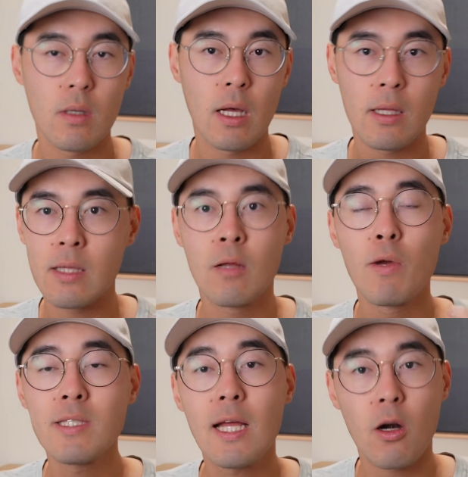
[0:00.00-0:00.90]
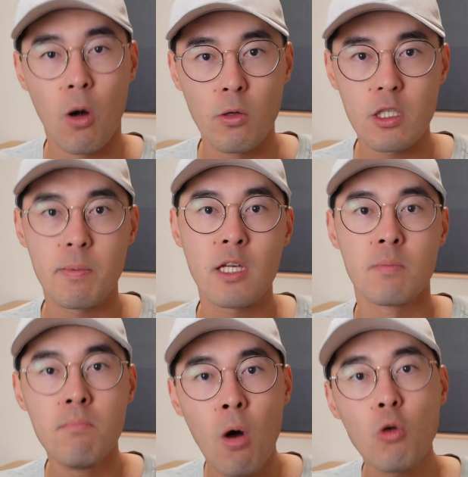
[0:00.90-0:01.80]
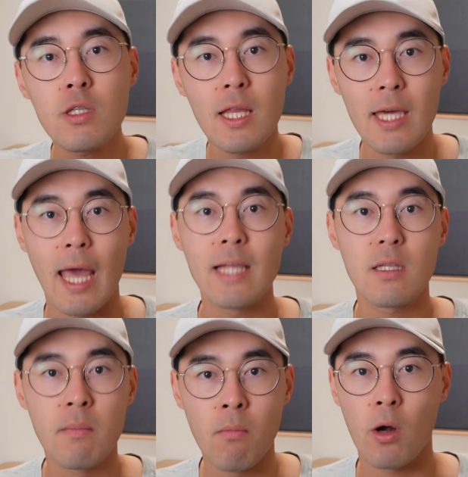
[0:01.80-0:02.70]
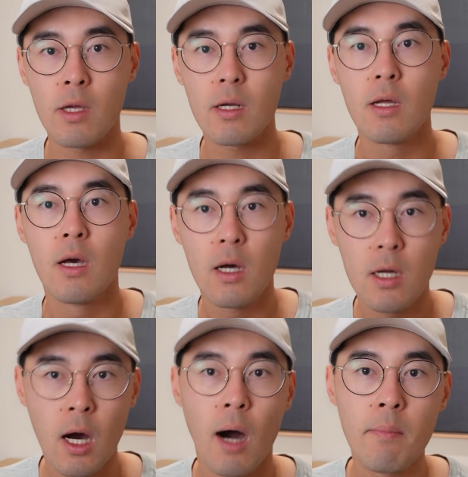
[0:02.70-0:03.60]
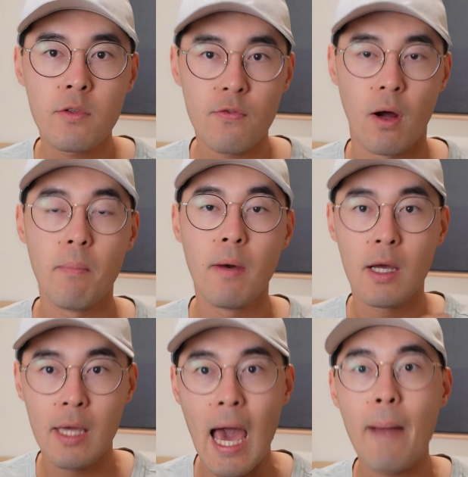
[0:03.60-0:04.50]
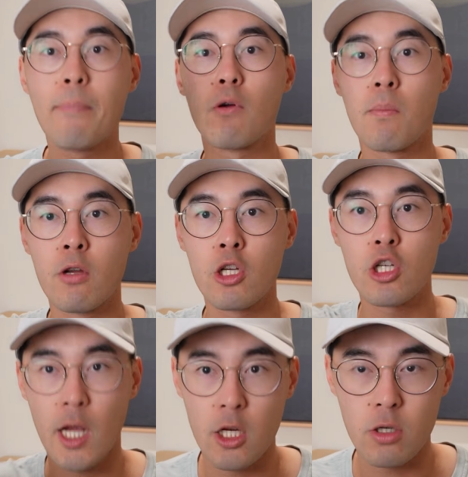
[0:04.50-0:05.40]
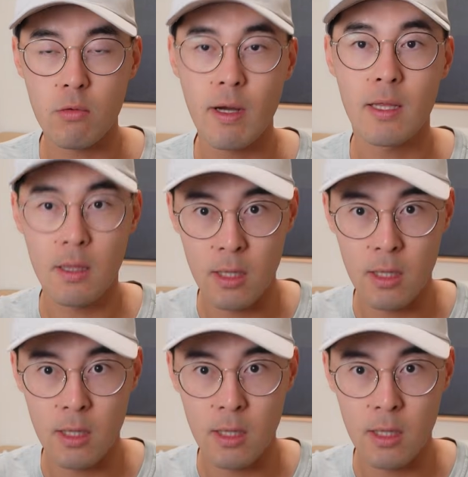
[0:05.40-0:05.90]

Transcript: And the reason that it hurts is because most of the gains in the market comes from capital appreciation, right?